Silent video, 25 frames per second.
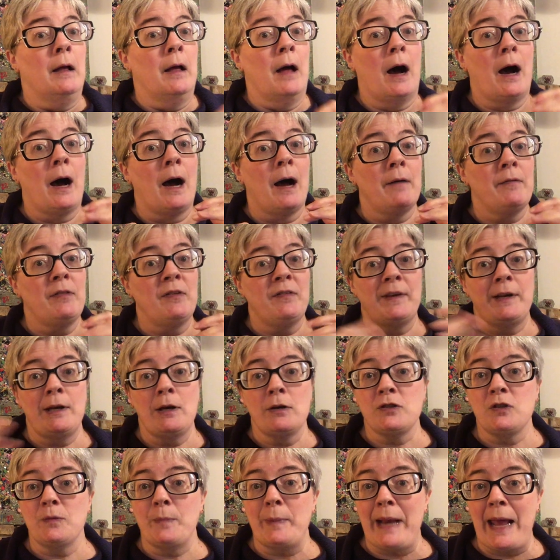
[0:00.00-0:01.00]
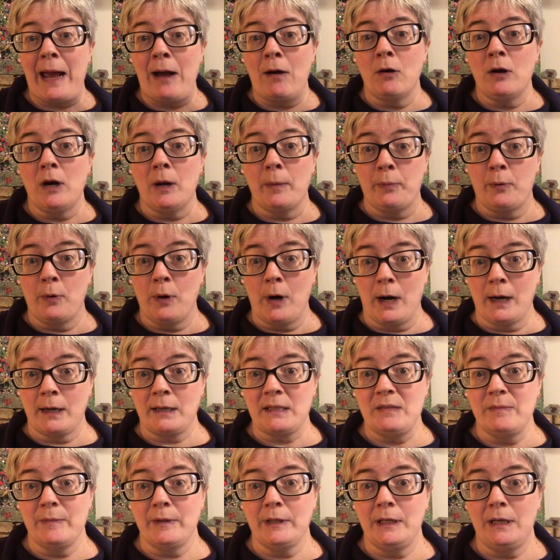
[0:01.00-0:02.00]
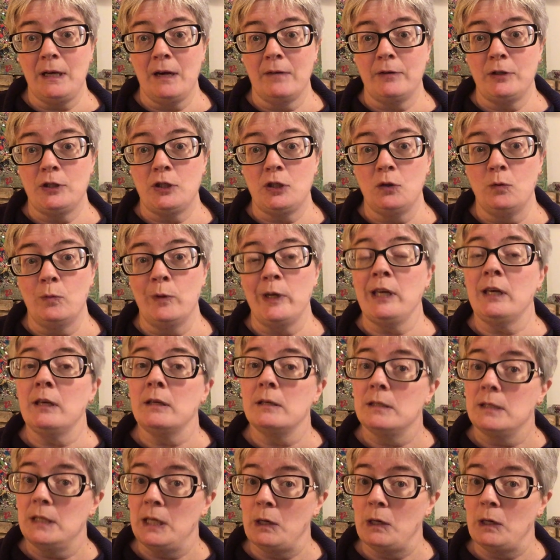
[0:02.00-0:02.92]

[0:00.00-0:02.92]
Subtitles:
The videos have been out approximately every 2 weeks.